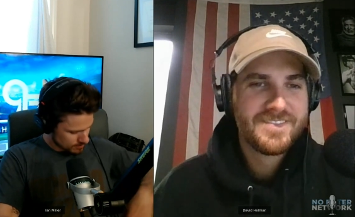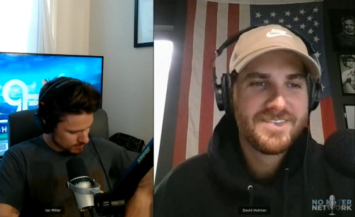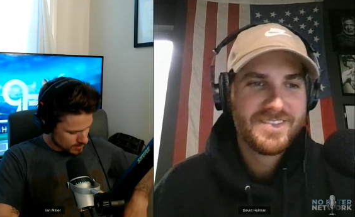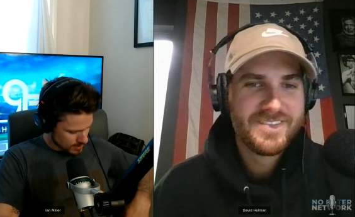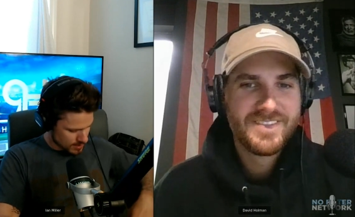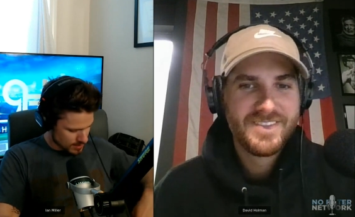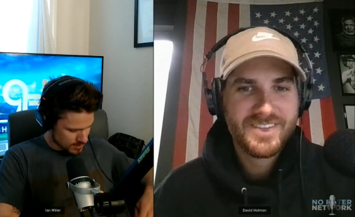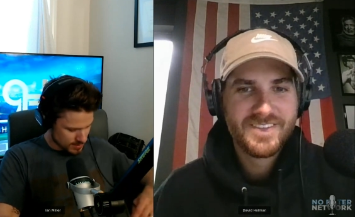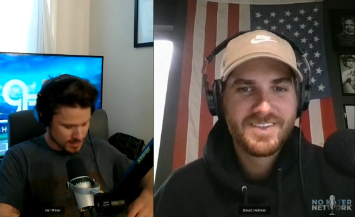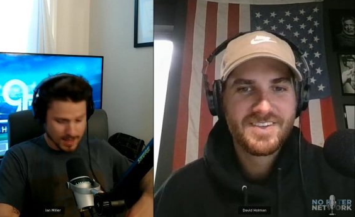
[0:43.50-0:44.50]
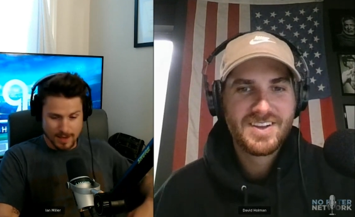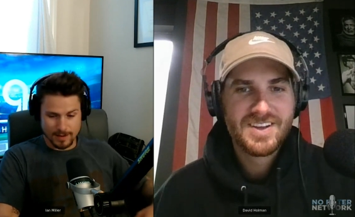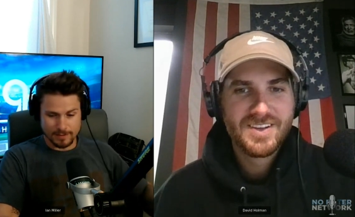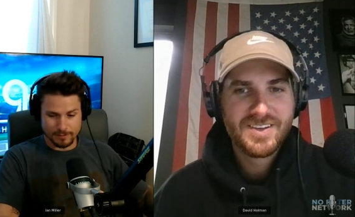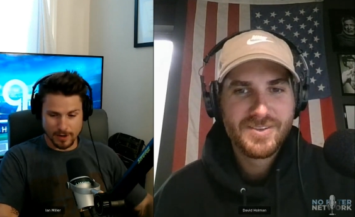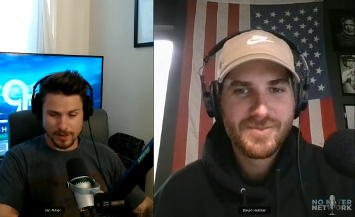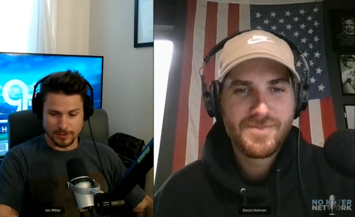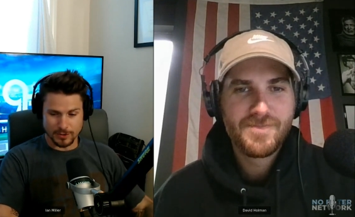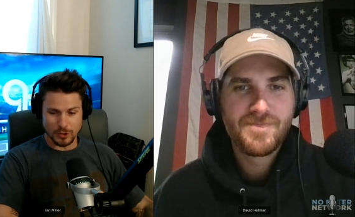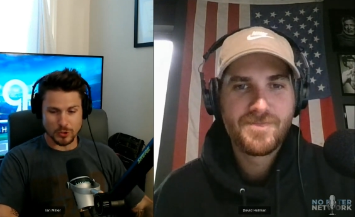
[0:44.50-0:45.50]
Speaker 1: uh yeah, Fridays
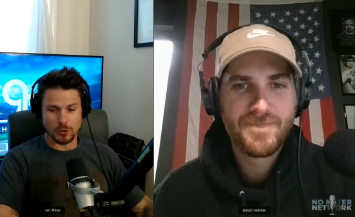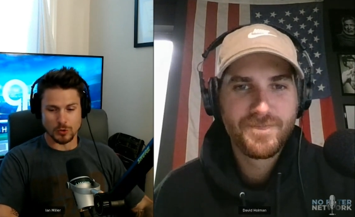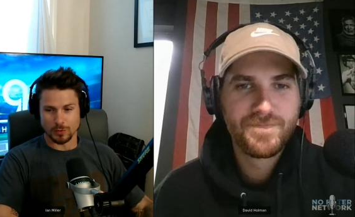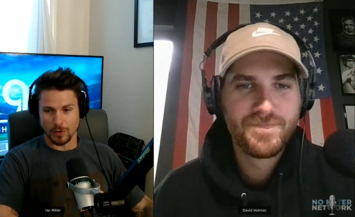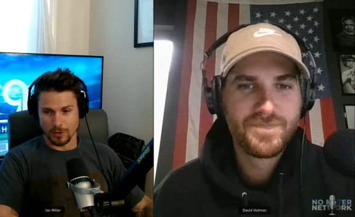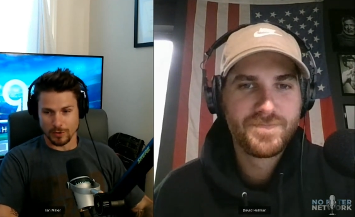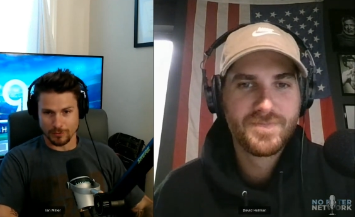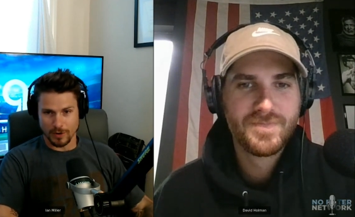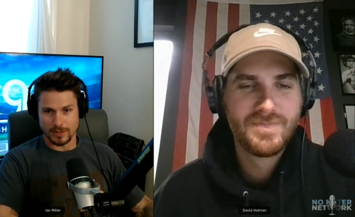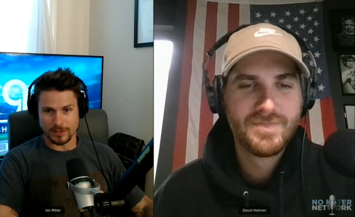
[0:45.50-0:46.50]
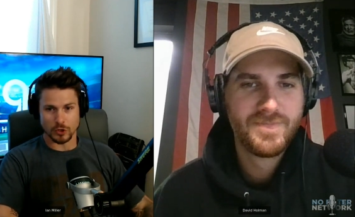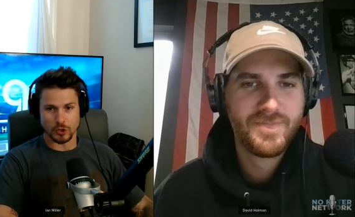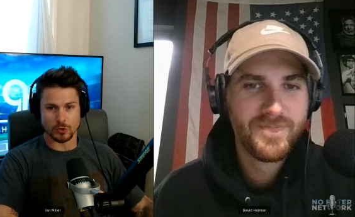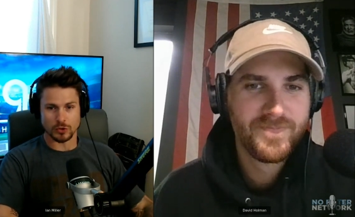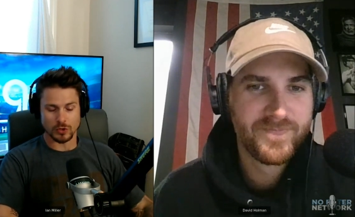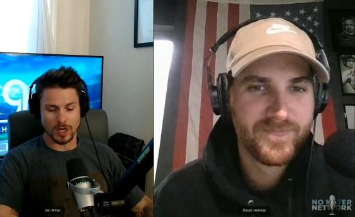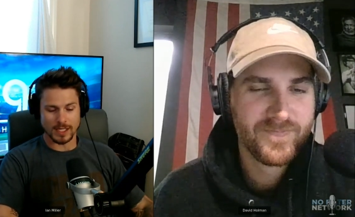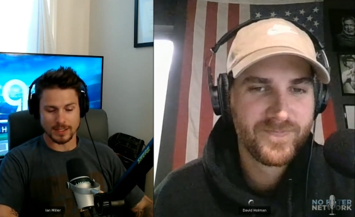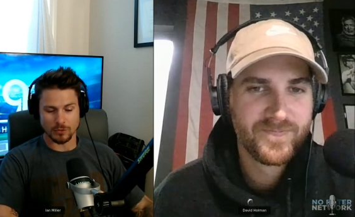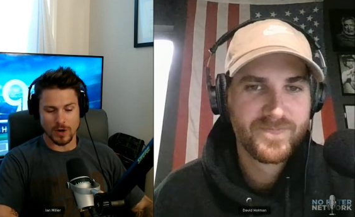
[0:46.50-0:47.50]
are huge, bro. Fridays are huge. So I
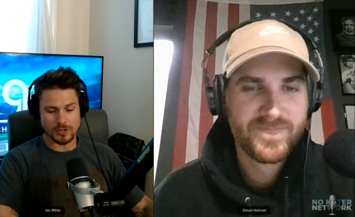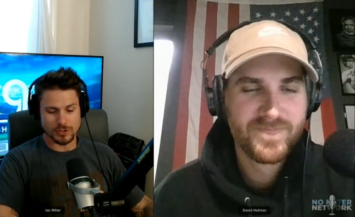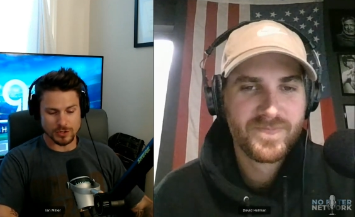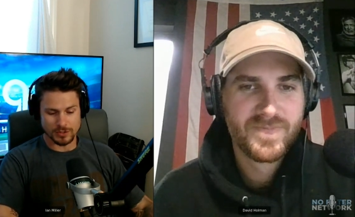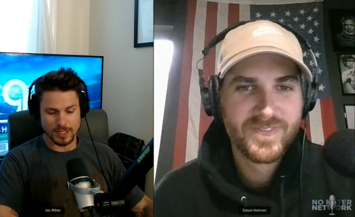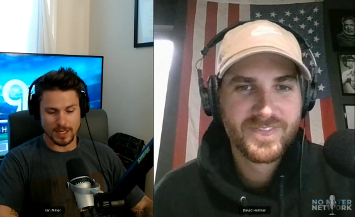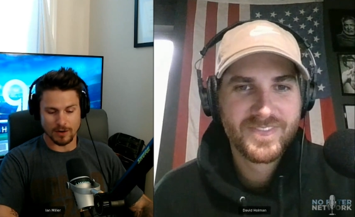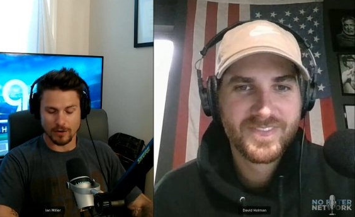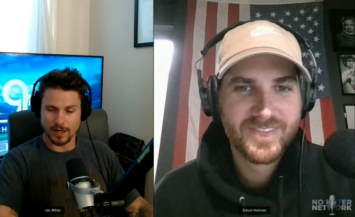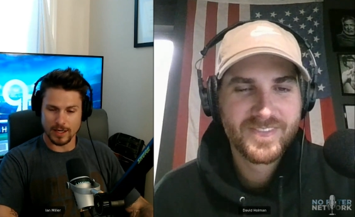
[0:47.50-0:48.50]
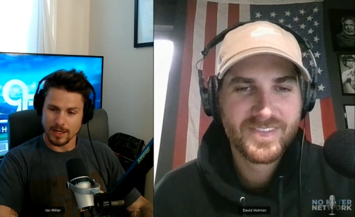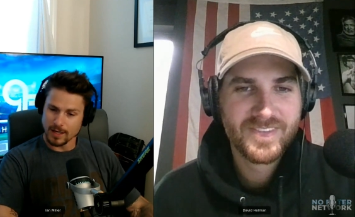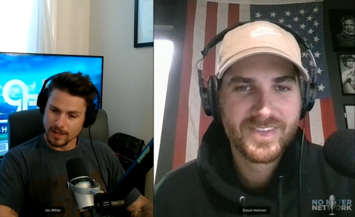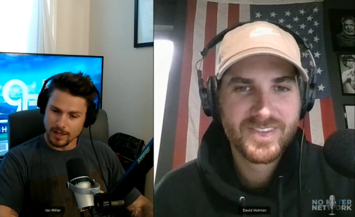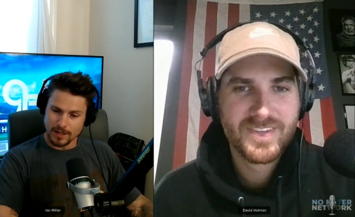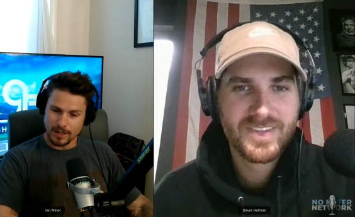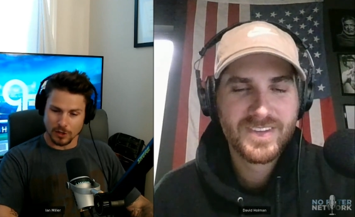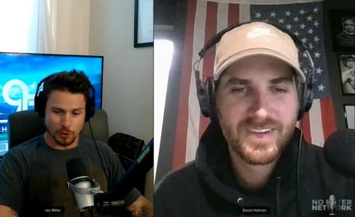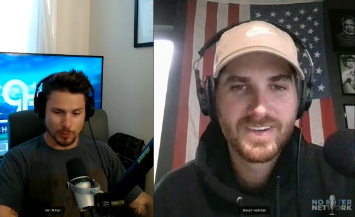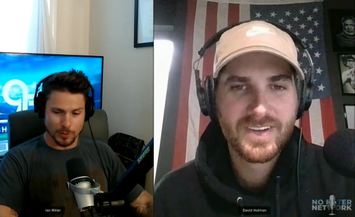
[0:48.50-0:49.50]
hit the range today already a
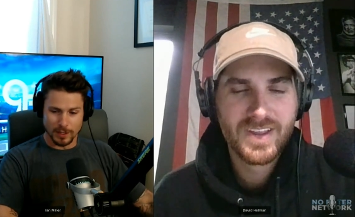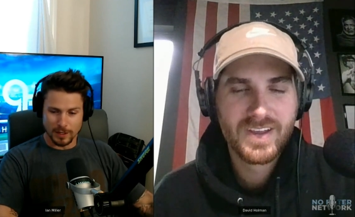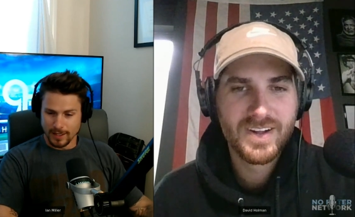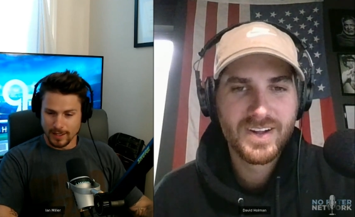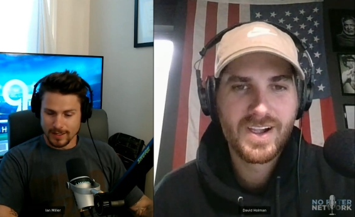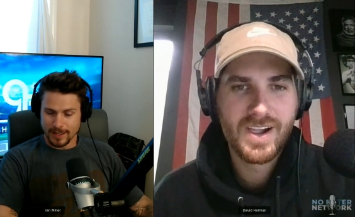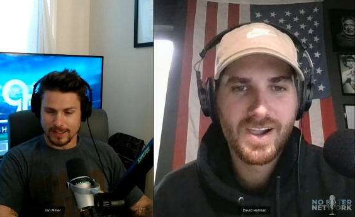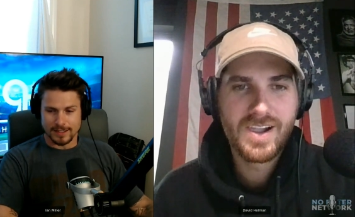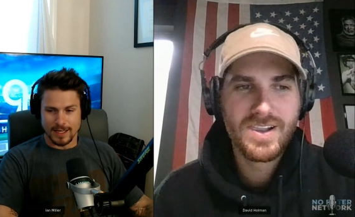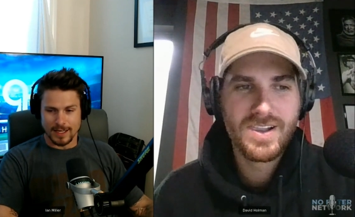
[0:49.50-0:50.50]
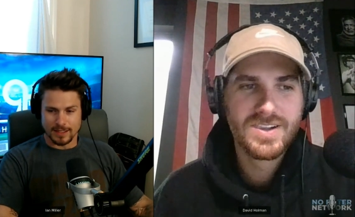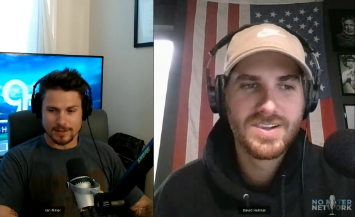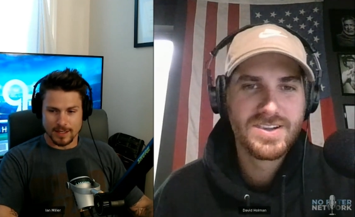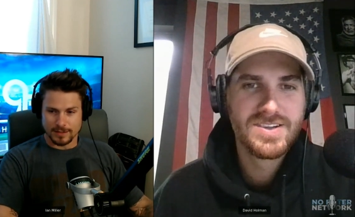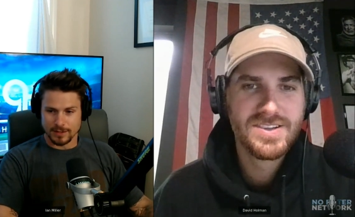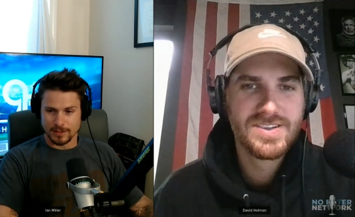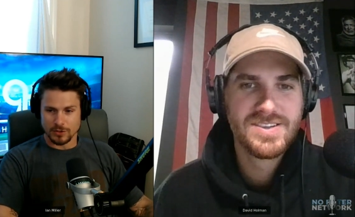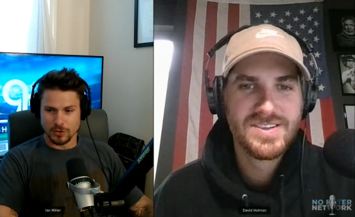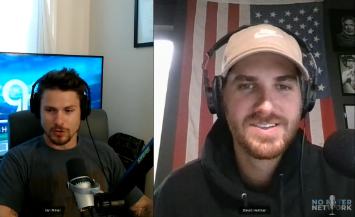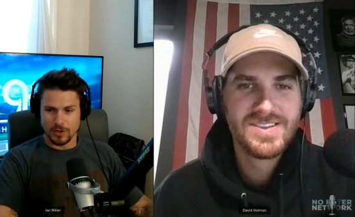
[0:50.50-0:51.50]
little bit. And as I texted it
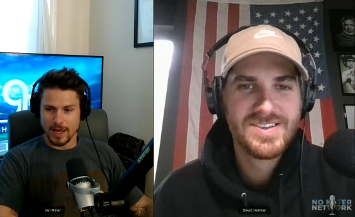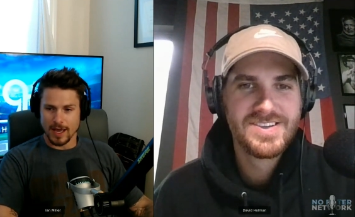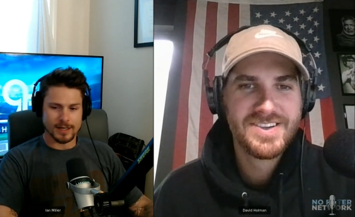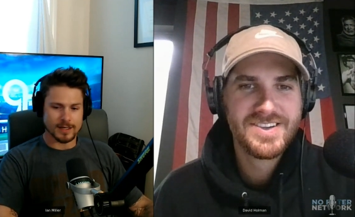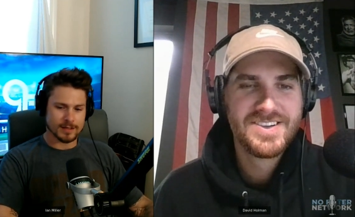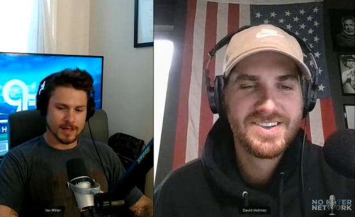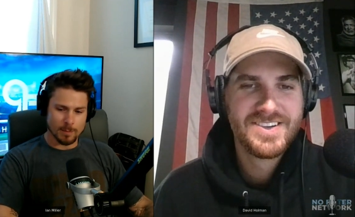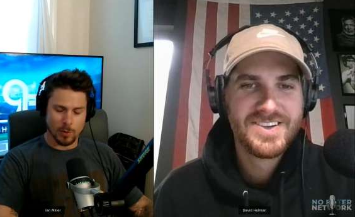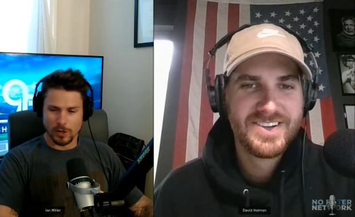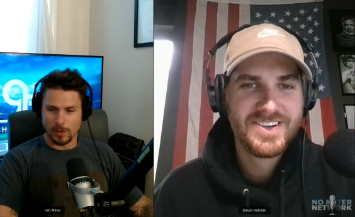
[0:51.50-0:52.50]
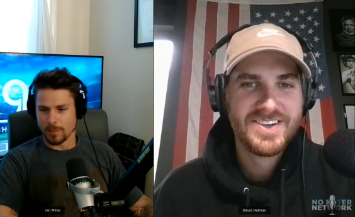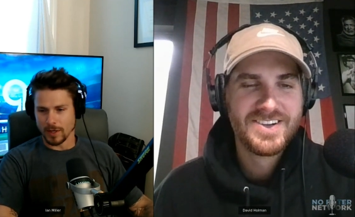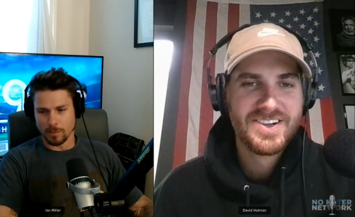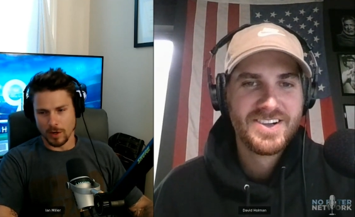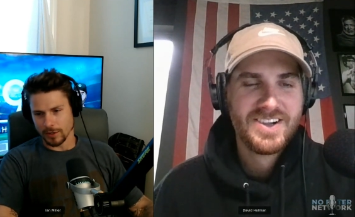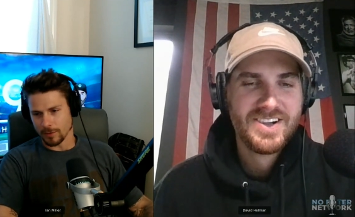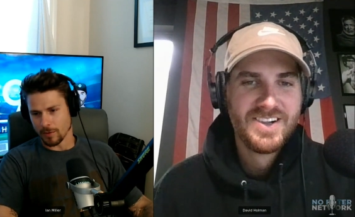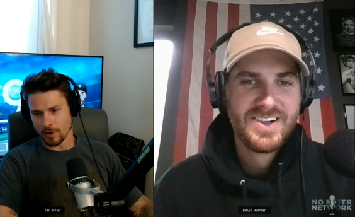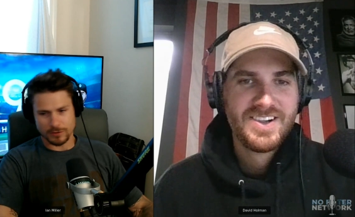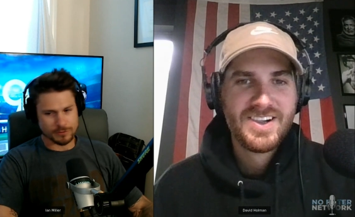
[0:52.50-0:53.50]
to you, I had it. I bought a big bucket of
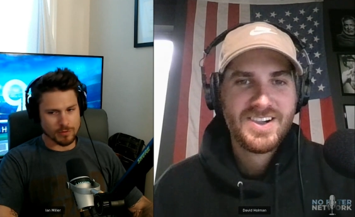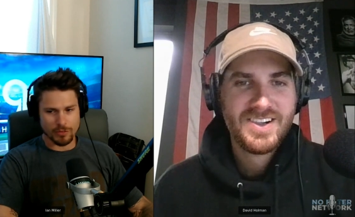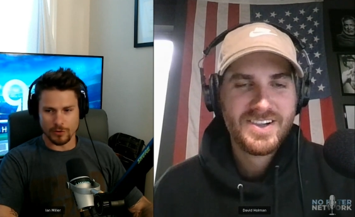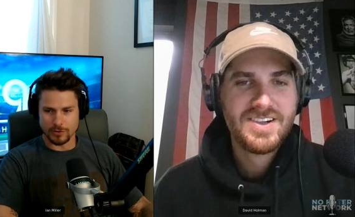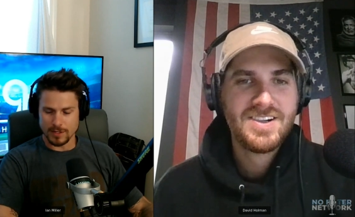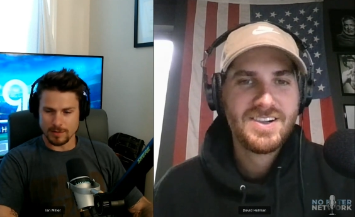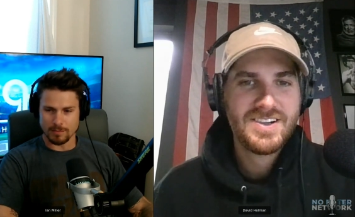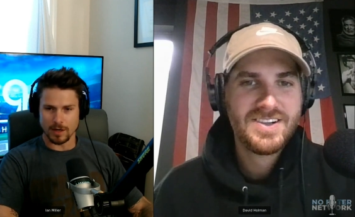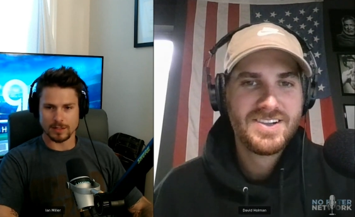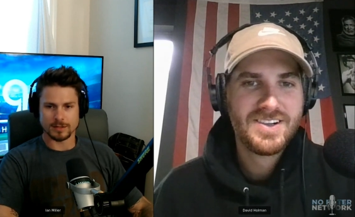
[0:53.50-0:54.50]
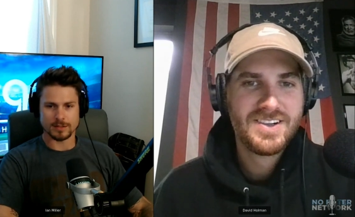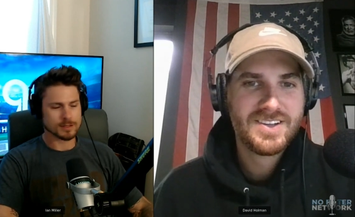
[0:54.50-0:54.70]
balls for 13 bucks.